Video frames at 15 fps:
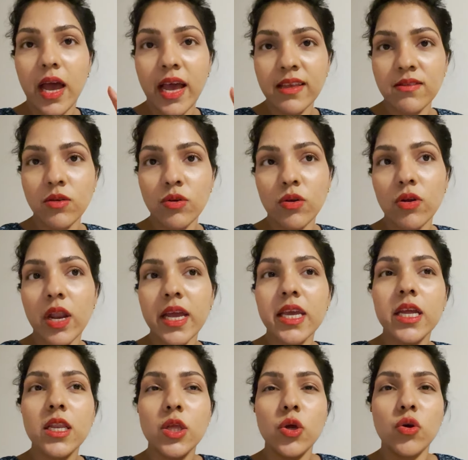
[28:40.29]
As you know, like
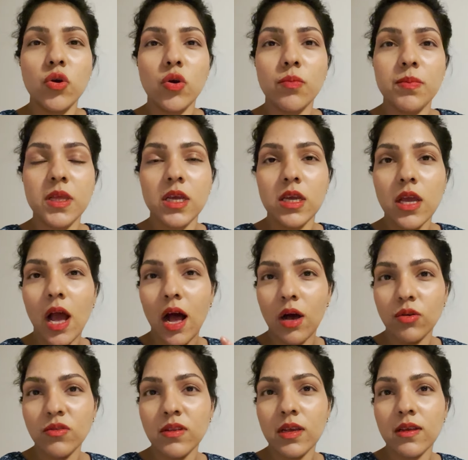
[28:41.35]
in Europe, the
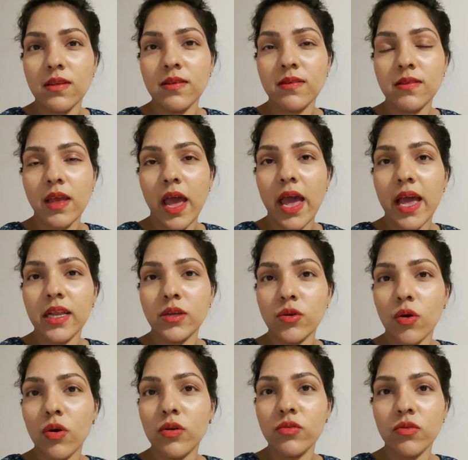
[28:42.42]
houses and
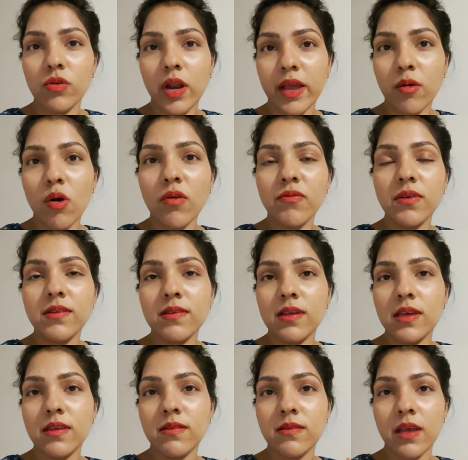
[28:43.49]
also like
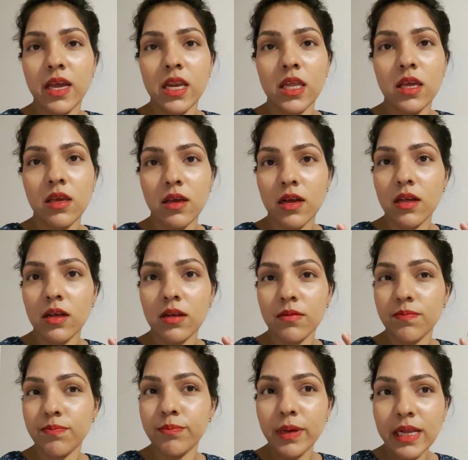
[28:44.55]
offices, any
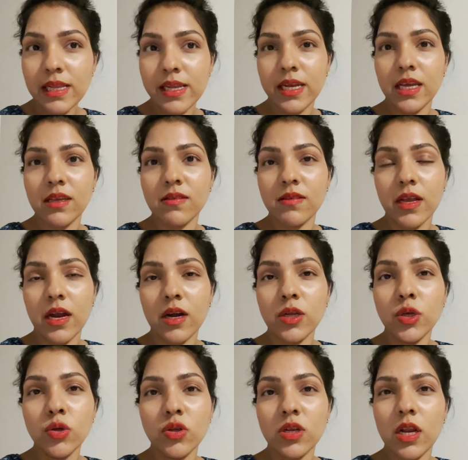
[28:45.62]
buildings, they are
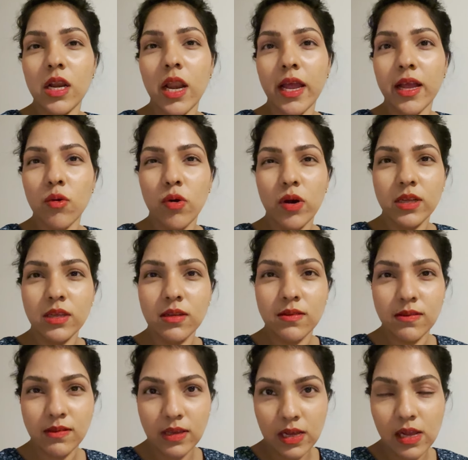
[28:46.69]
usually like quite
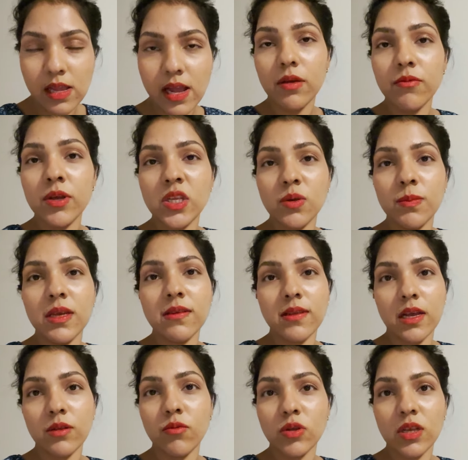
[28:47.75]
sealed, which means
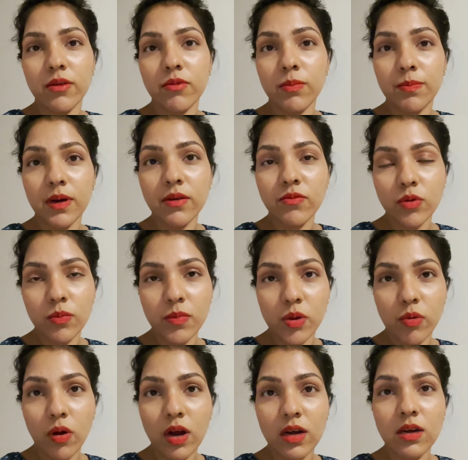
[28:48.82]
that whatever perfume you
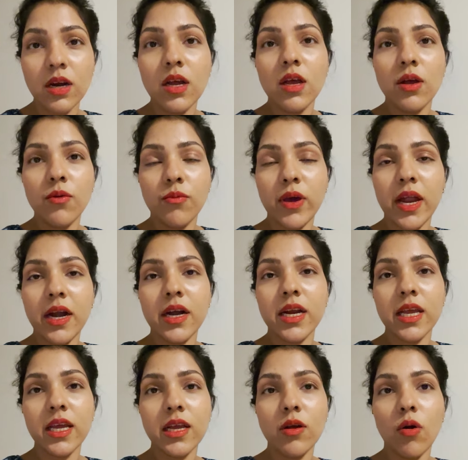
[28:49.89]
are
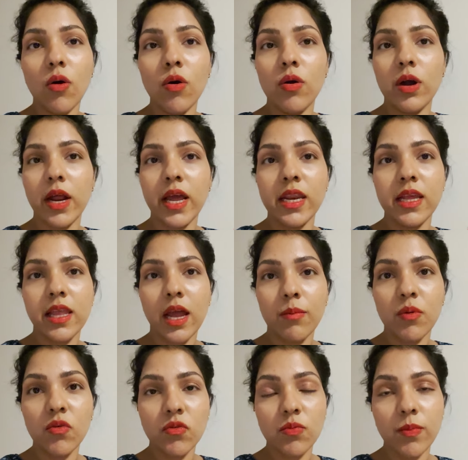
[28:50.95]
wearing or any type
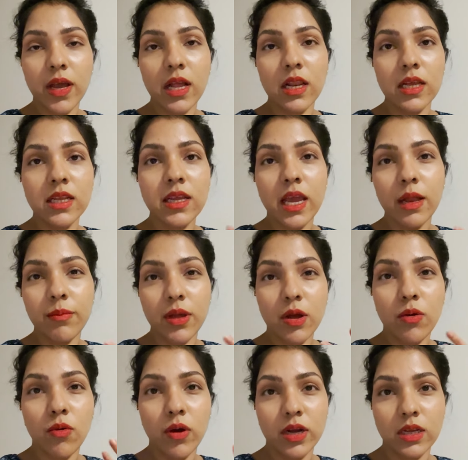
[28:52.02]
of smell, it can be
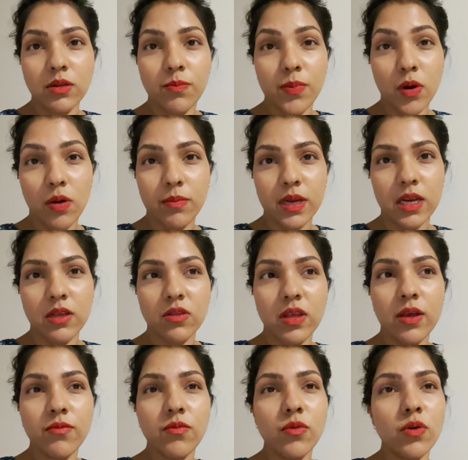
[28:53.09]
quite prominent.
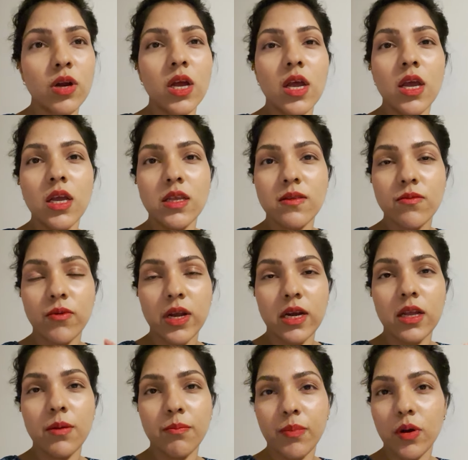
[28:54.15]
Therefore it's very
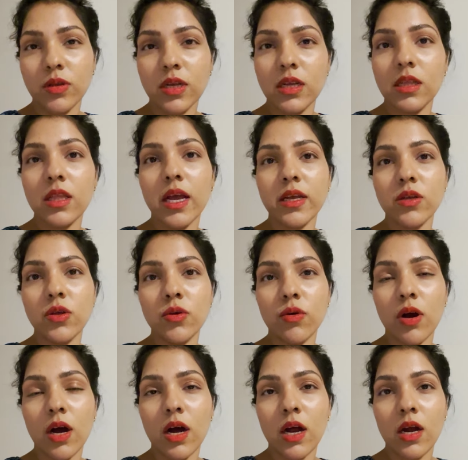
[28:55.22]
important that you
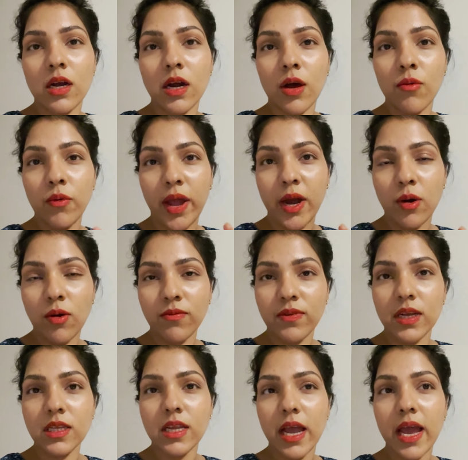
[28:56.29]
are aware of
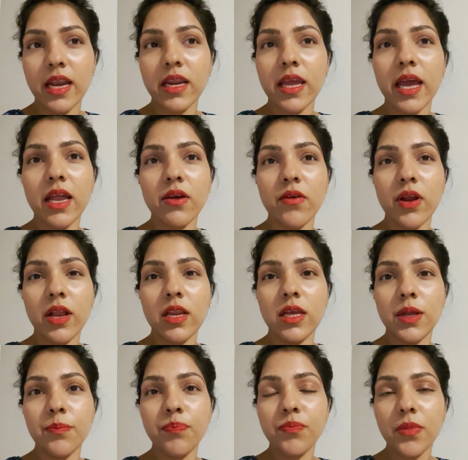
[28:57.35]
it and can
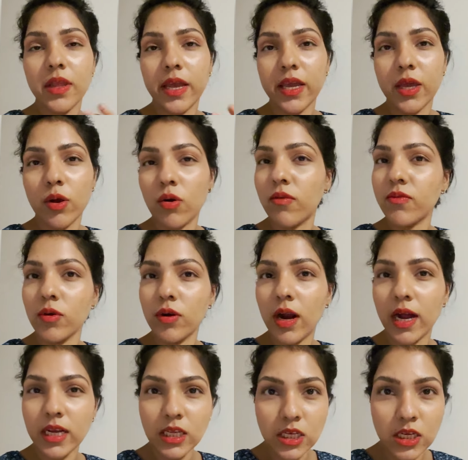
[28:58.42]
really take care of your
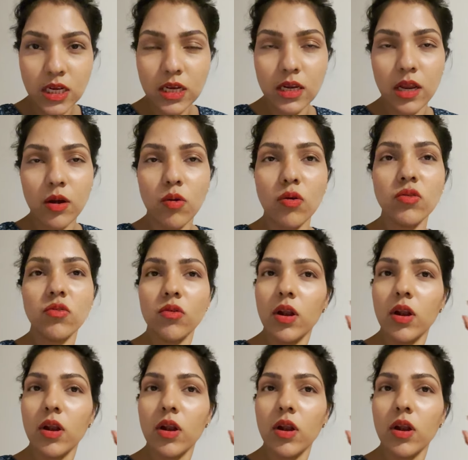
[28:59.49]
hygiene, and also